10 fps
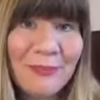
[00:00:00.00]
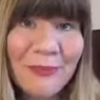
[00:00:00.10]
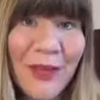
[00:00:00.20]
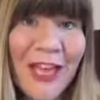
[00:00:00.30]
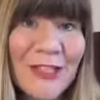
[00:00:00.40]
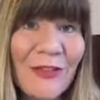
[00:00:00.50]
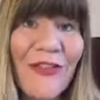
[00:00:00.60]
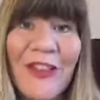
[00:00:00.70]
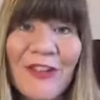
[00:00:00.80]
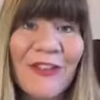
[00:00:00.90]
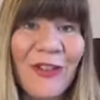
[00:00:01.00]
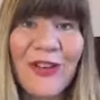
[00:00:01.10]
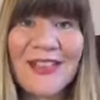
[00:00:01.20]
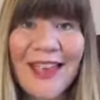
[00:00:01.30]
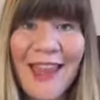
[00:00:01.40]
birds of a feather
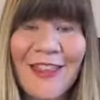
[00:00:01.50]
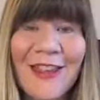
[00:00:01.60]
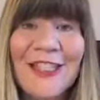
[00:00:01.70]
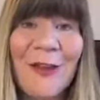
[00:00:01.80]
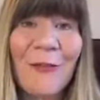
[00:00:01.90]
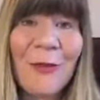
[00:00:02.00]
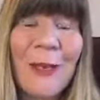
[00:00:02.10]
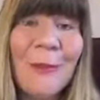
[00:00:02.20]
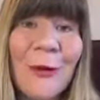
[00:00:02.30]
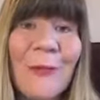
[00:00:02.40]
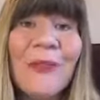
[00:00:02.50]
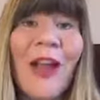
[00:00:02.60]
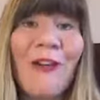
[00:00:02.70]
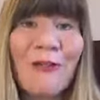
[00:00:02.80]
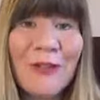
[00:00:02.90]
flock together. So if people
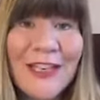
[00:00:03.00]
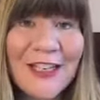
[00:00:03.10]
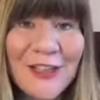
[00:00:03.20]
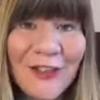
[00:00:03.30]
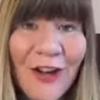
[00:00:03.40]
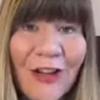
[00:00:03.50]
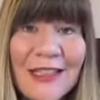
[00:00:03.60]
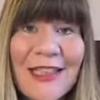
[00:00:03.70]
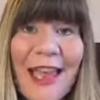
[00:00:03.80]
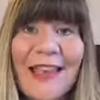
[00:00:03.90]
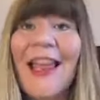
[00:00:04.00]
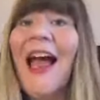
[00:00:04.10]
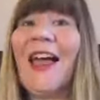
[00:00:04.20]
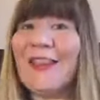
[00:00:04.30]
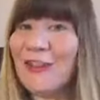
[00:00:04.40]
are reading your content
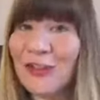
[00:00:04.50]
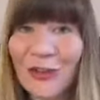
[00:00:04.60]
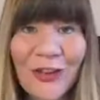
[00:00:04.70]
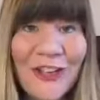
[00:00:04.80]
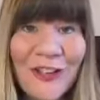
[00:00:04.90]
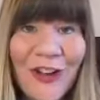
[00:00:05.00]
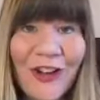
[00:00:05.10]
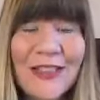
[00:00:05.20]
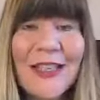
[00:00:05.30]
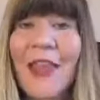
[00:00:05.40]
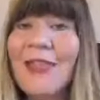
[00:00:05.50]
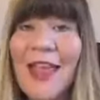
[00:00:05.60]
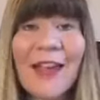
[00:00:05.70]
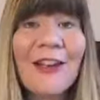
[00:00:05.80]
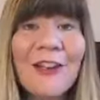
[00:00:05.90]
and then enjoying your content,
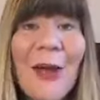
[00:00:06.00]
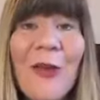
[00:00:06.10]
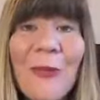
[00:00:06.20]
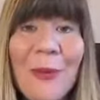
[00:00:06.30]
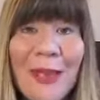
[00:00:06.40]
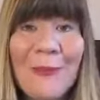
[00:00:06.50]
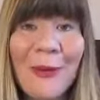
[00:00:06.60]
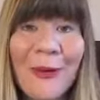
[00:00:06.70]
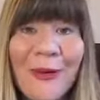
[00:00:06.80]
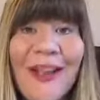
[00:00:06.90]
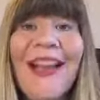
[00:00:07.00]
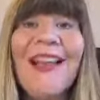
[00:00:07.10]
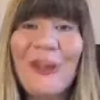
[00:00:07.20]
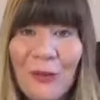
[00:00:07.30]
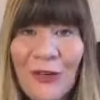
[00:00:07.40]
they're going to know other people
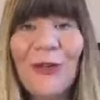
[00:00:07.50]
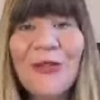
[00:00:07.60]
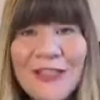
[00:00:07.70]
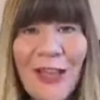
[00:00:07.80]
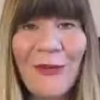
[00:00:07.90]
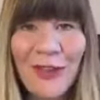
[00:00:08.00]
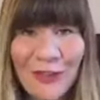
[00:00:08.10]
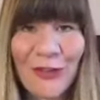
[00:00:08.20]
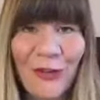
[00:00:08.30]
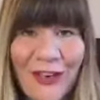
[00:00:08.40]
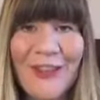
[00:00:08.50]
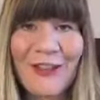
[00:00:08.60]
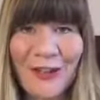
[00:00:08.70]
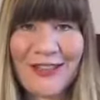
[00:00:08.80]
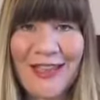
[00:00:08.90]
that will also enjoy the
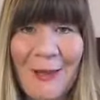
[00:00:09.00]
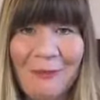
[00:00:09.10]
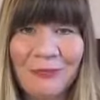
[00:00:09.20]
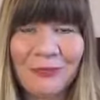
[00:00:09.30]
content.